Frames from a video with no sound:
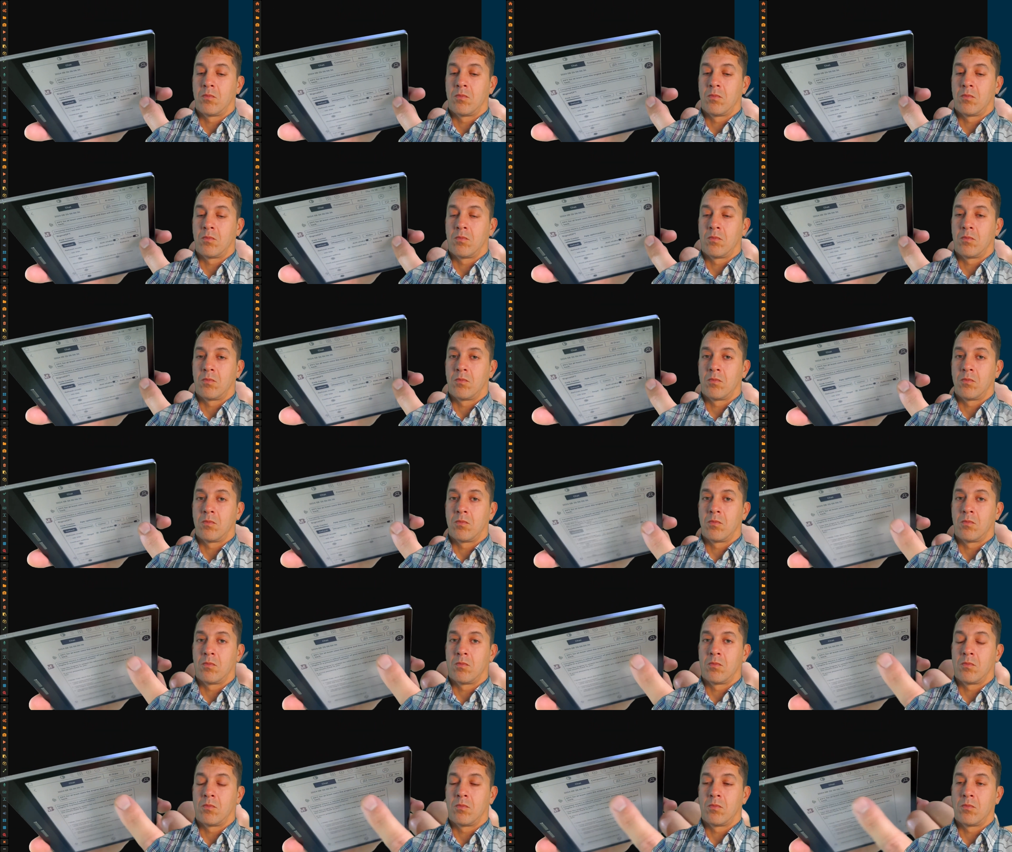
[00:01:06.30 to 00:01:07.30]

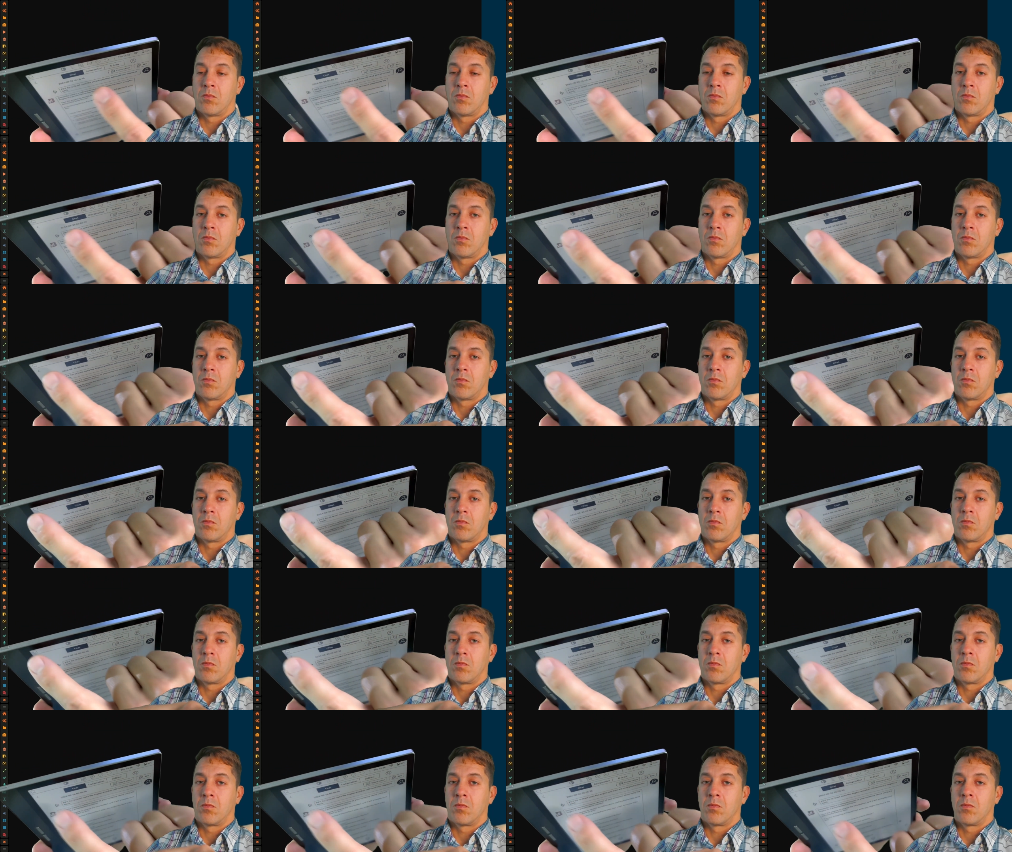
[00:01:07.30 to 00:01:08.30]

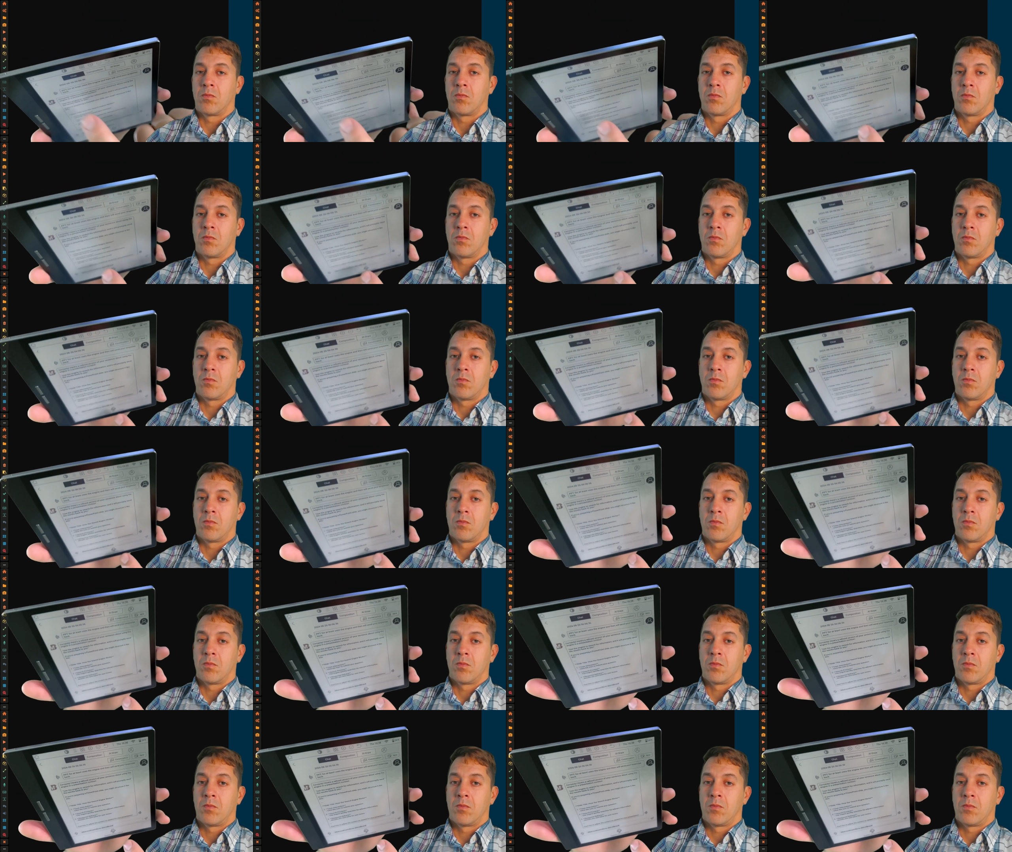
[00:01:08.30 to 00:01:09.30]

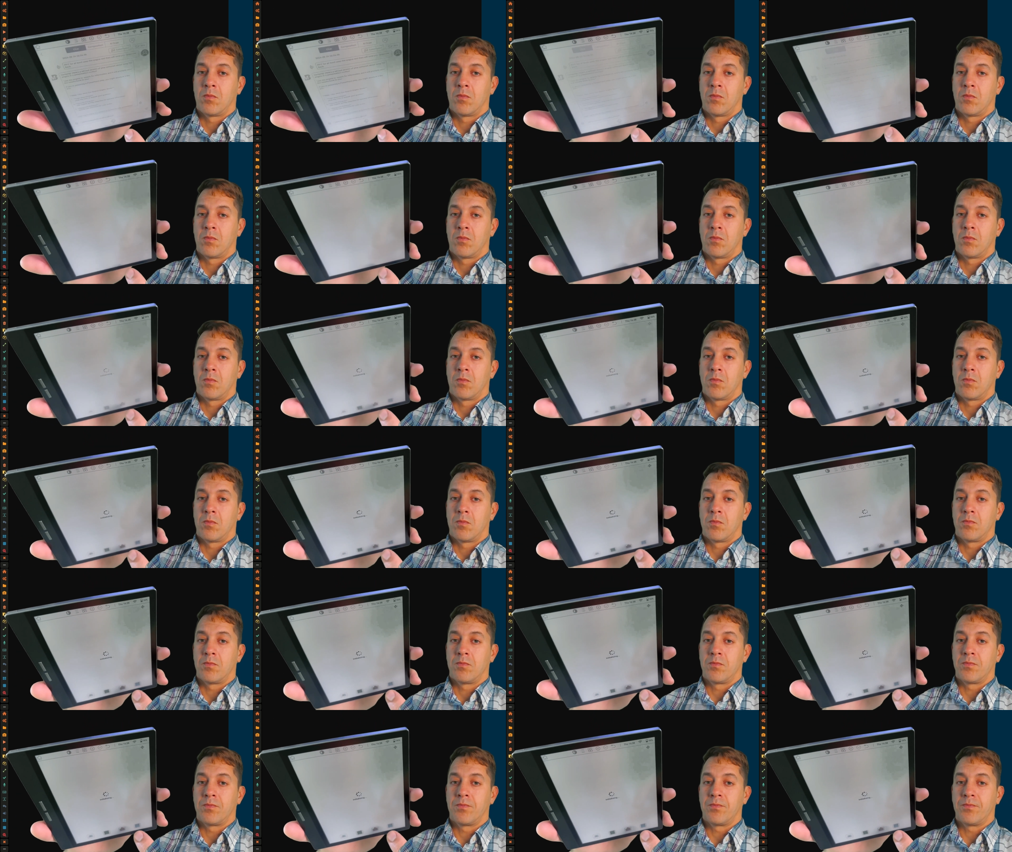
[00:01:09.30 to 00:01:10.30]

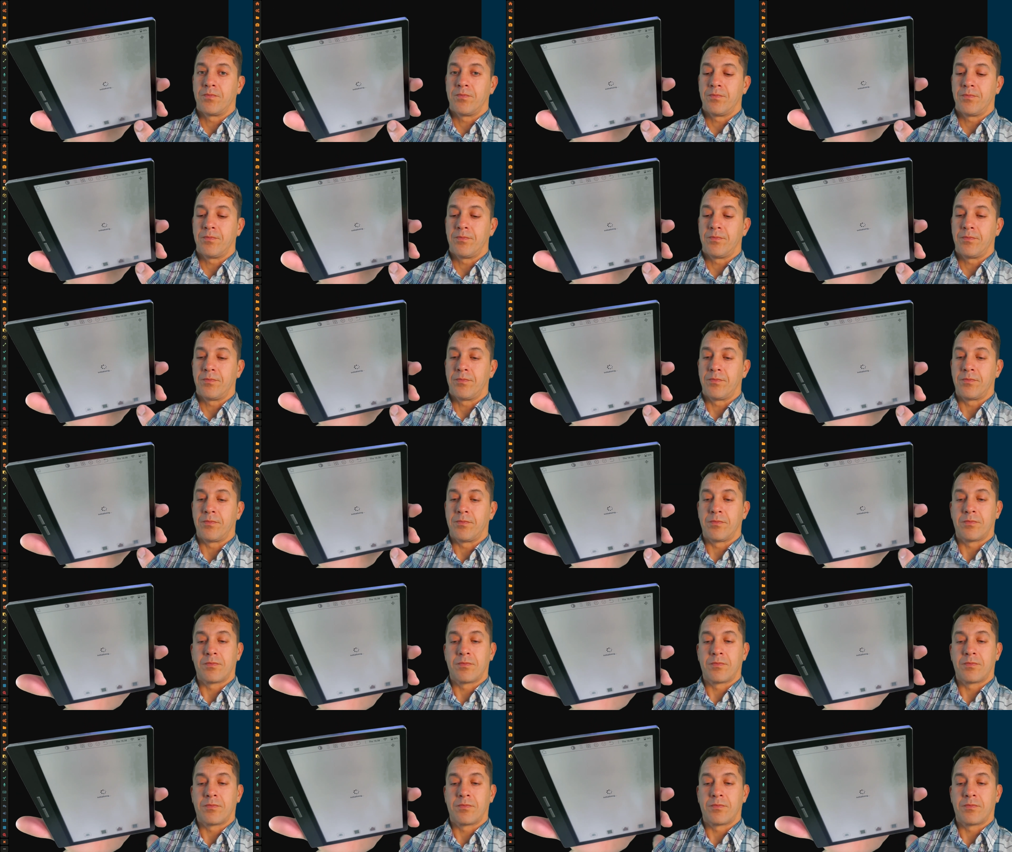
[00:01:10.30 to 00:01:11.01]
Nobody speaks.